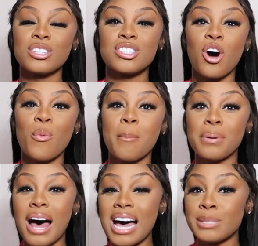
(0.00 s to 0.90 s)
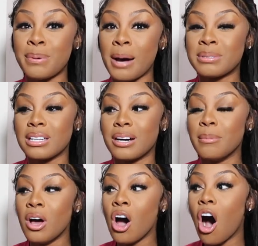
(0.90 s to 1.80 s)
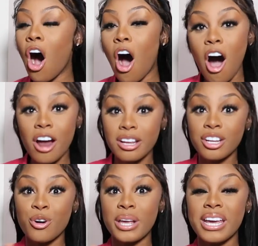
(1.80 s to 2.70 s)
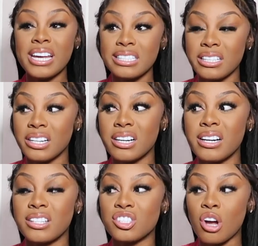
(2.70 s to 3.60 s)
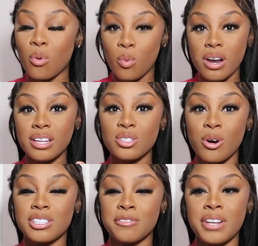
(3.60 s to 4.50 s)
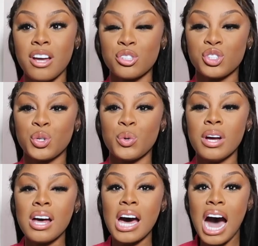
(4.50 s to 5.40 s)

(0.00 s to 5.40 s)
So when Plies pops up, all the little kids in the hood start running towards the video shoot.